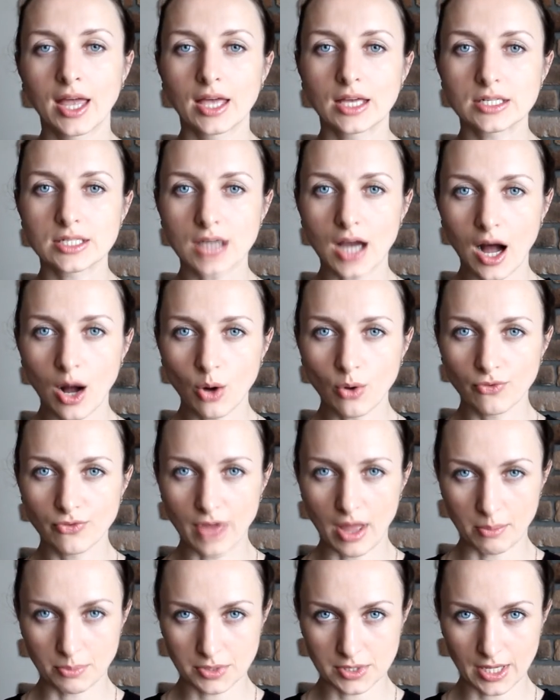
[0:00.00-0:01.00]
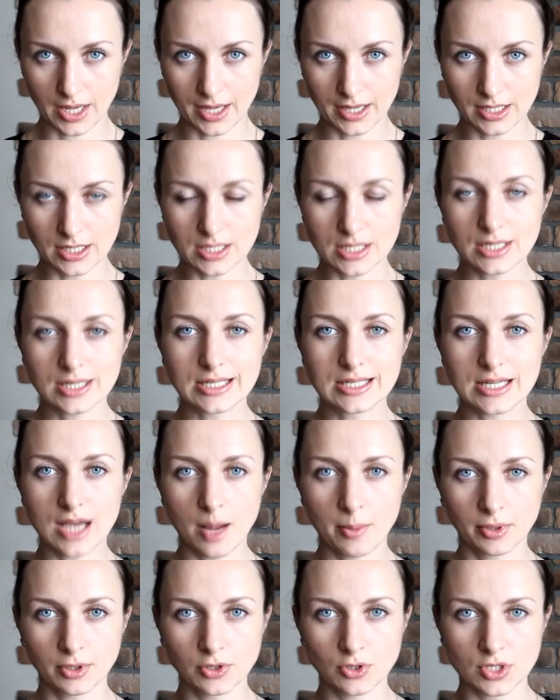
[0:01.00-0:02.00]
At our website
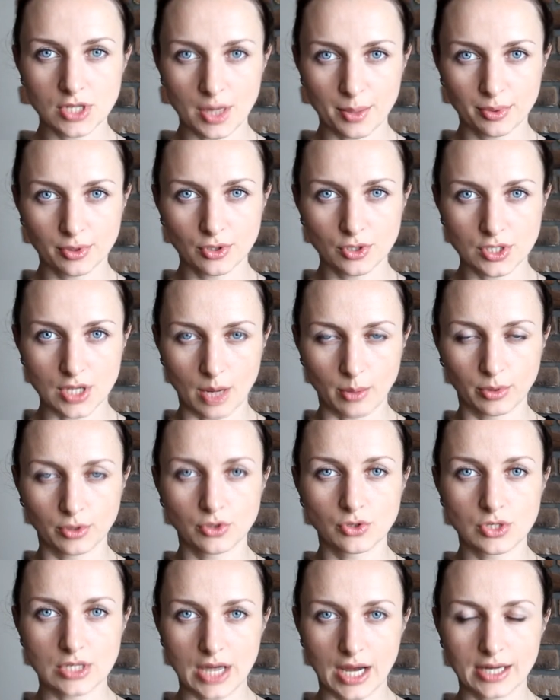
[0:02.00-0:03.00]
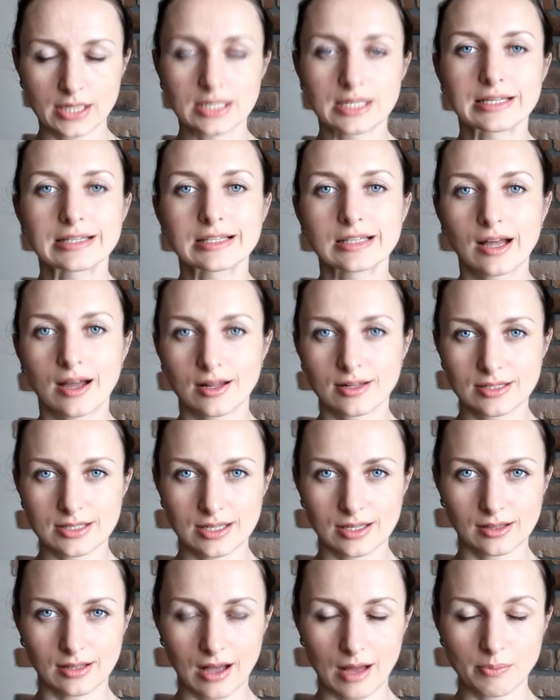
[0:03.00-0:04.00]

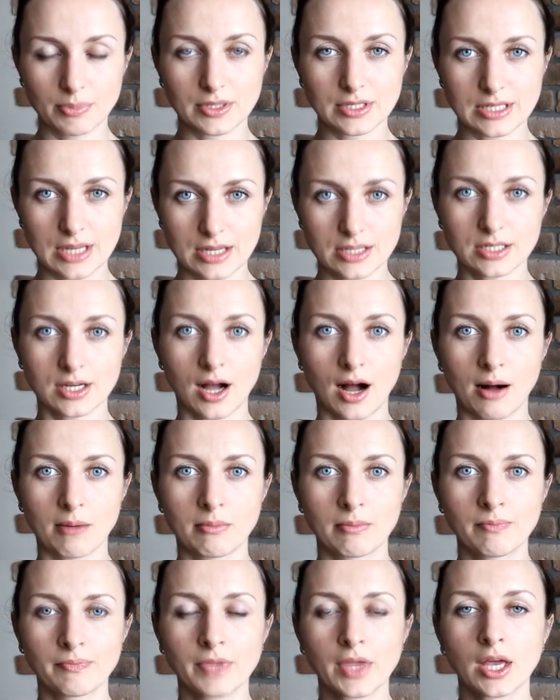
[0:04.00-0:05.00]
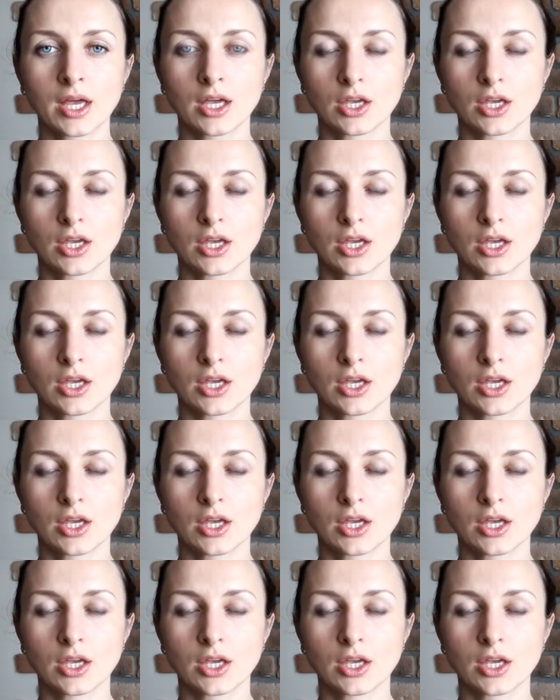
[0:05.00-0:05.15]
www.skylsclub.com